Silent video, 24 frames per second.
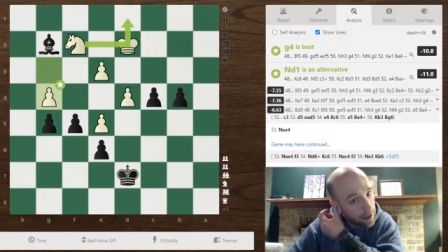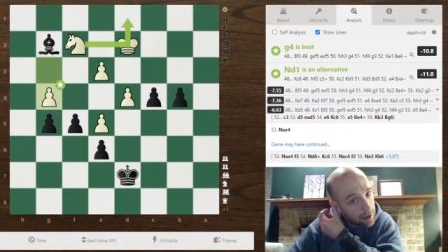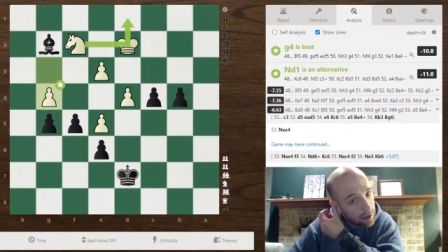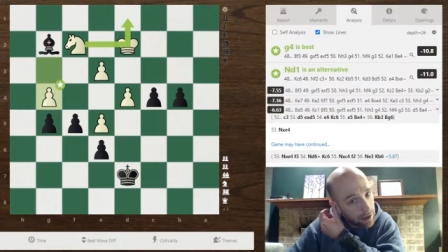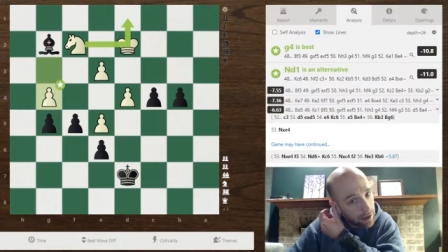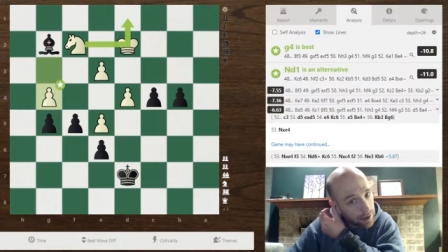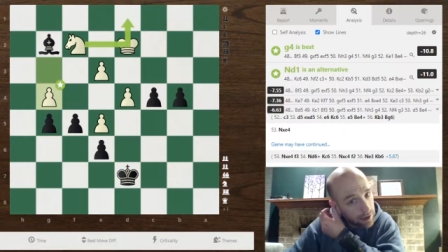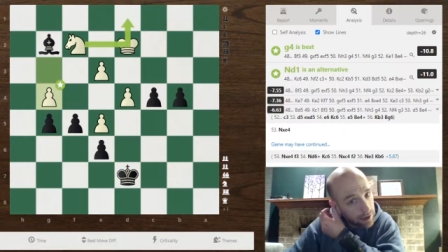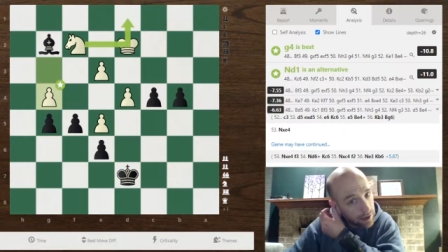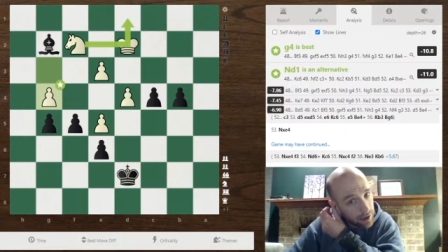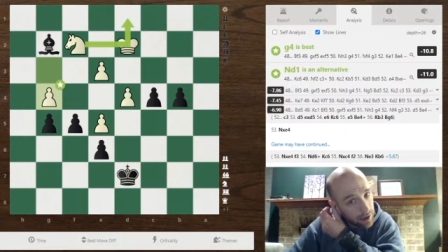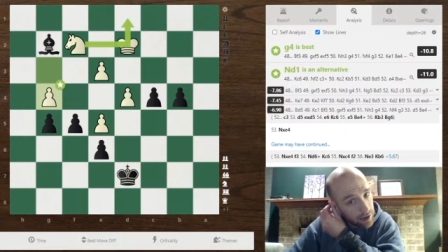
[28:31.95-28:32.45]
just
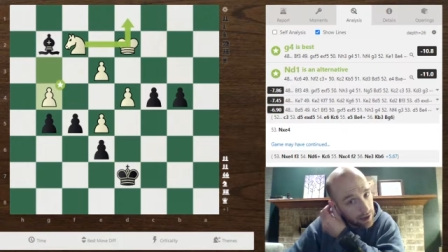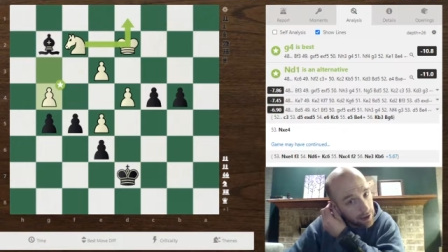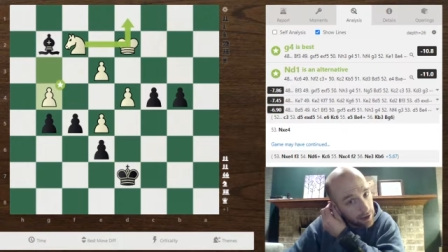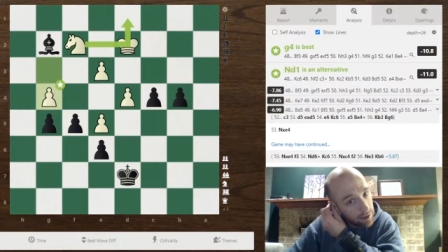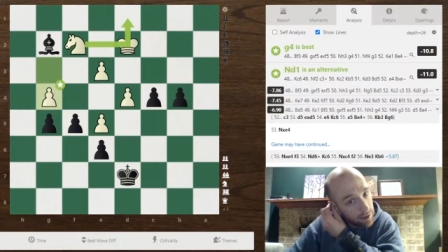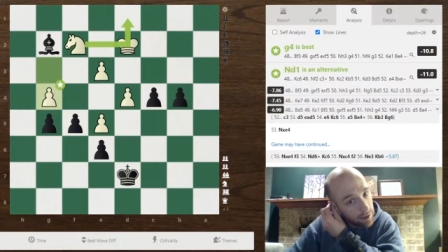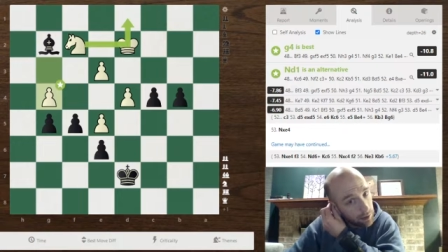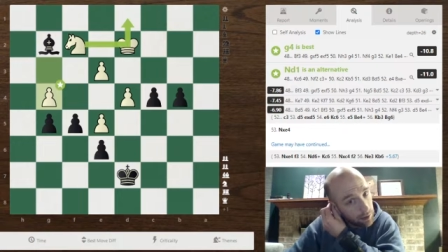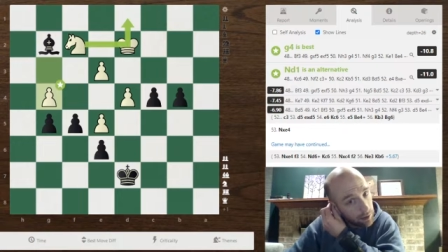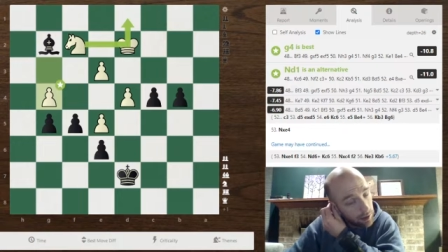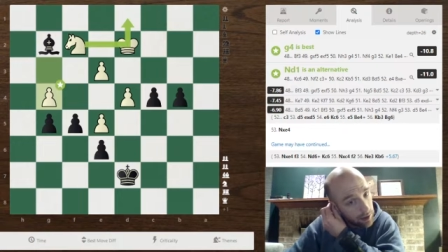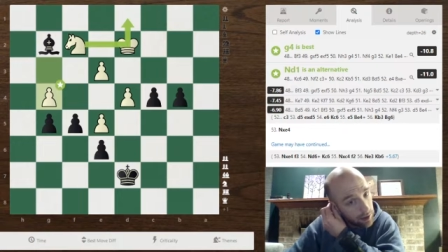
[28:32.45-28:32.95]
trying to
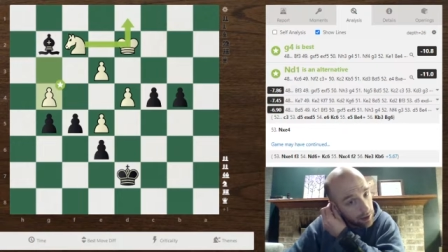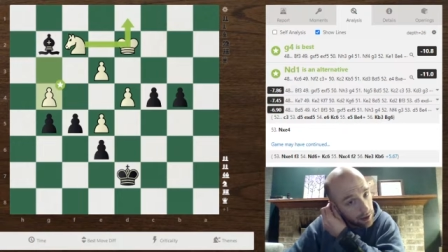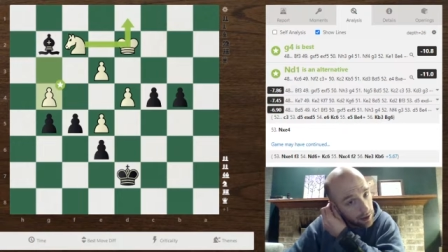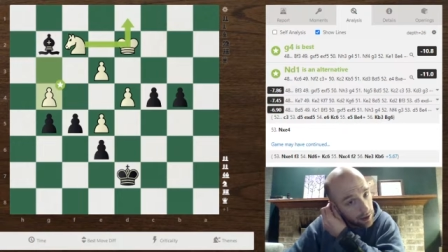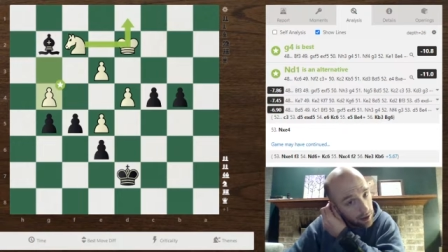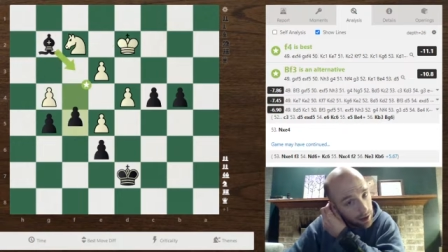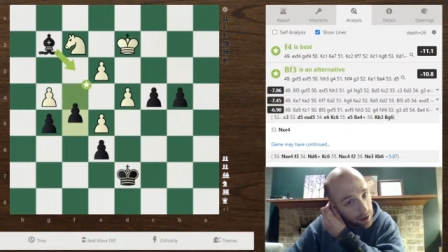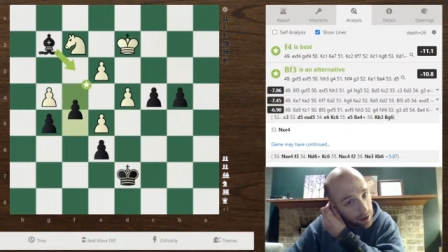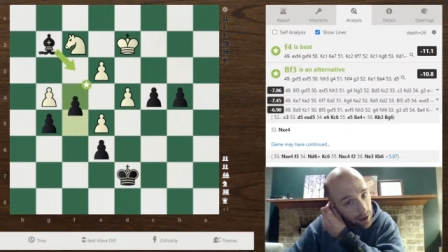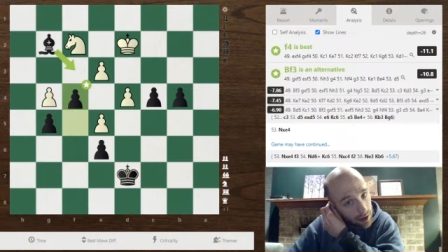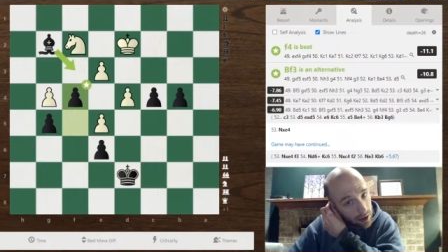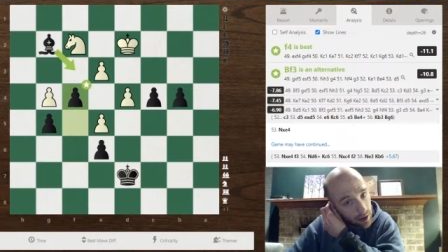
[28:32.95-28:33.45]
support
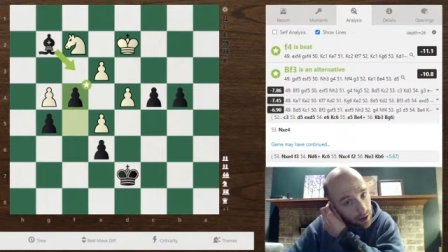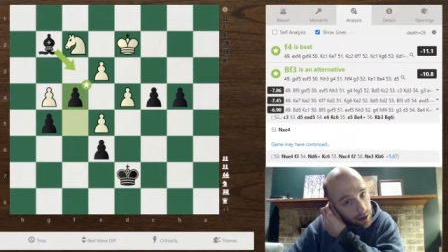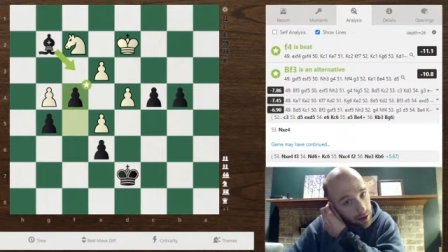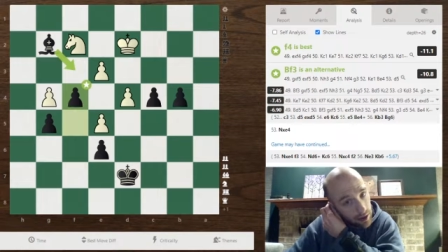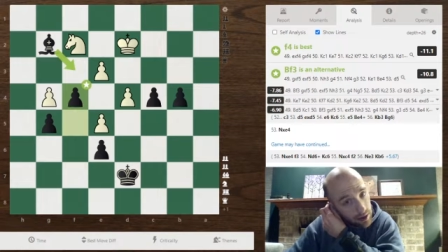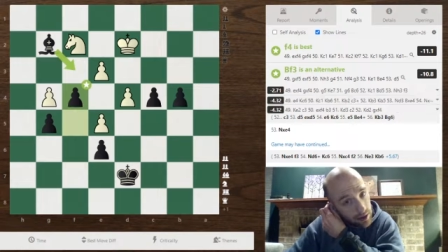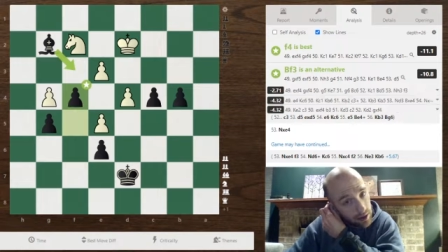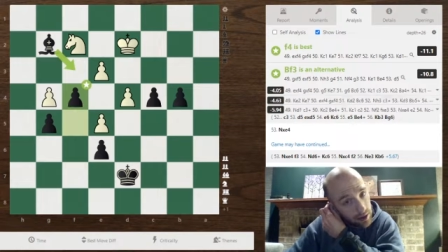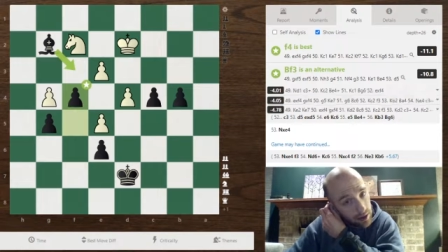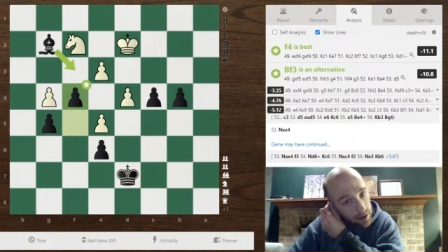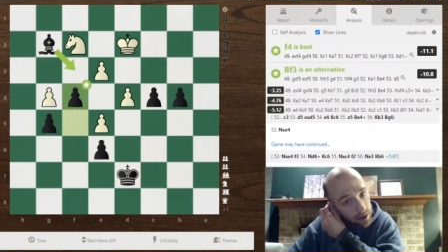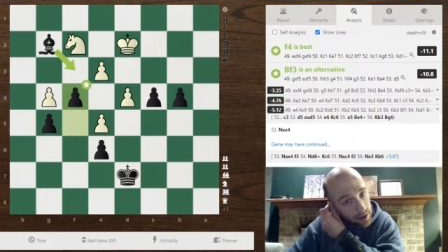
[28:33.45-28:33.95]

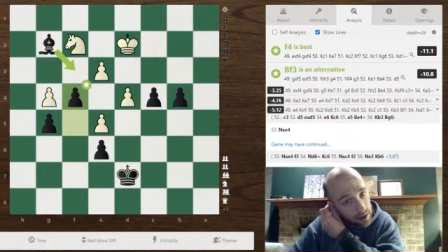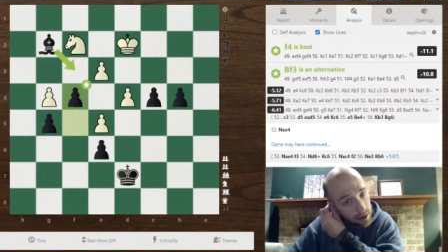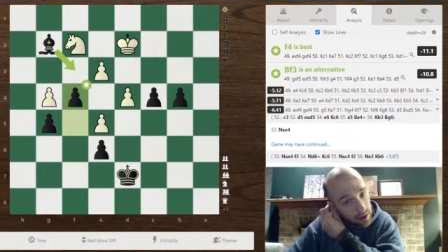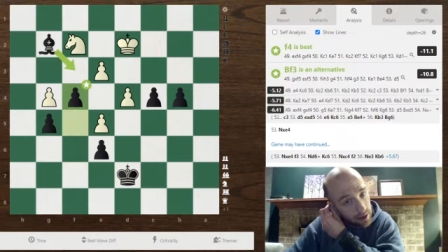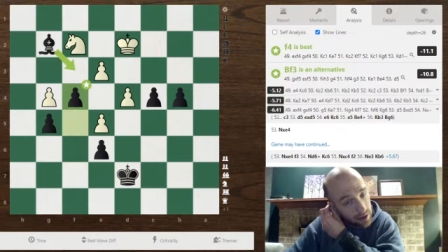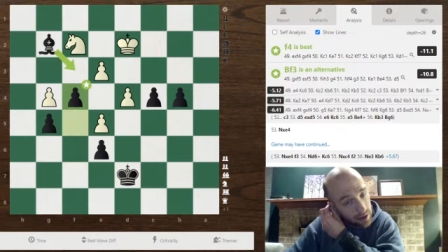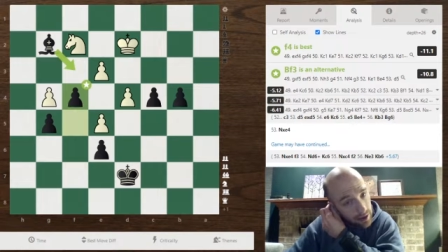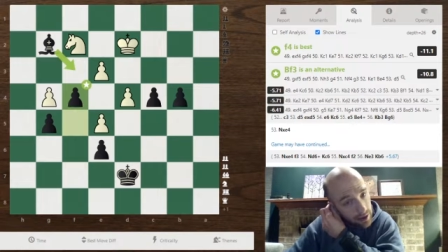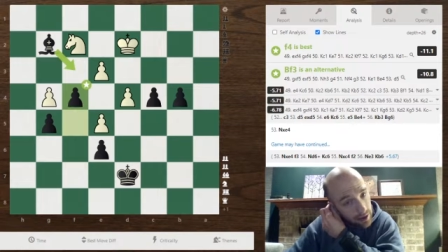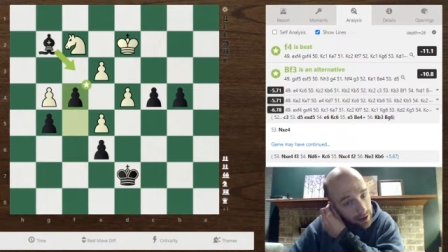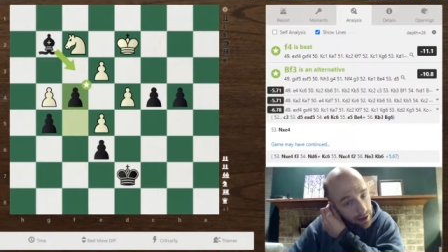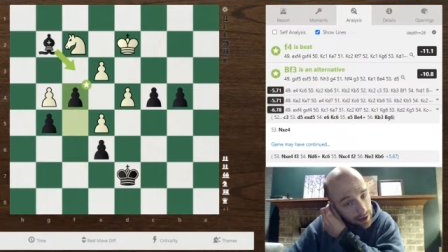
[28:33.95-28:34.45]
the
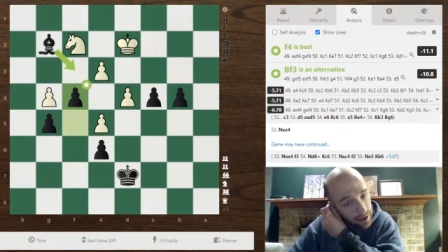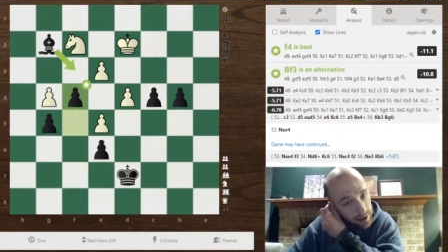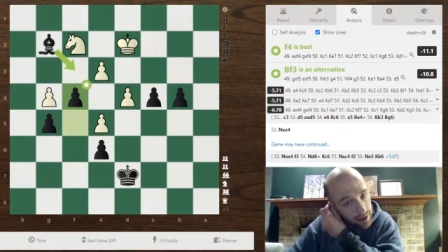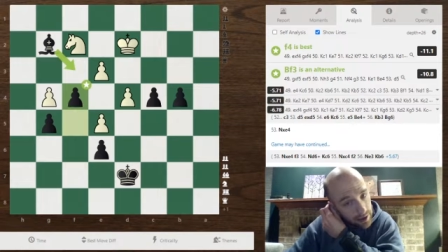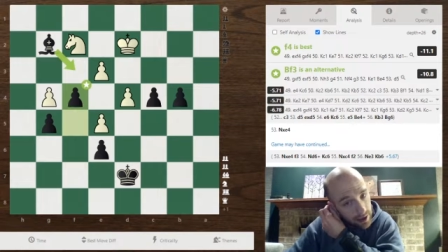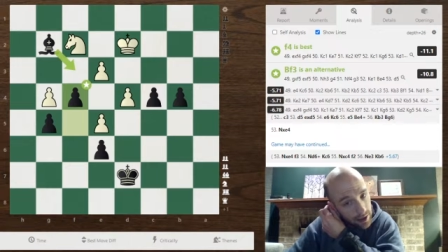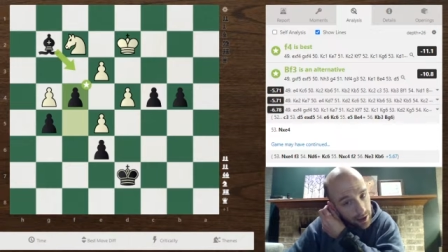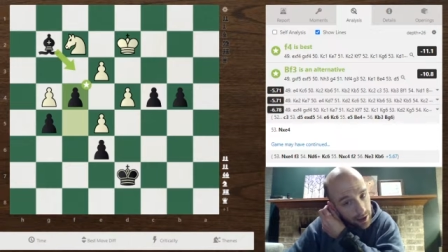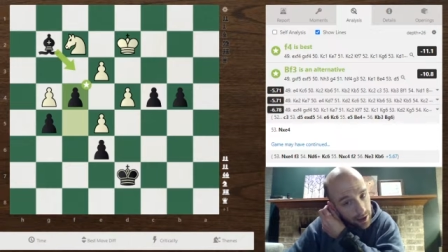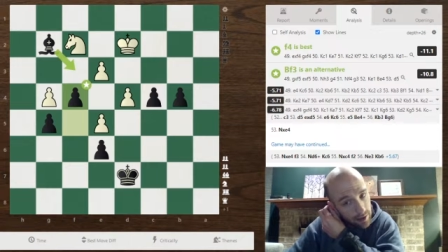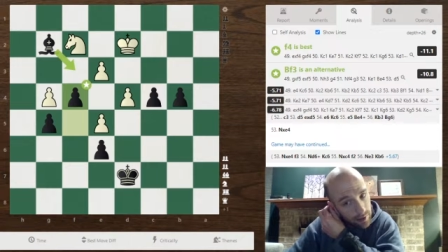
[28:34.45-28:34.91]
king side.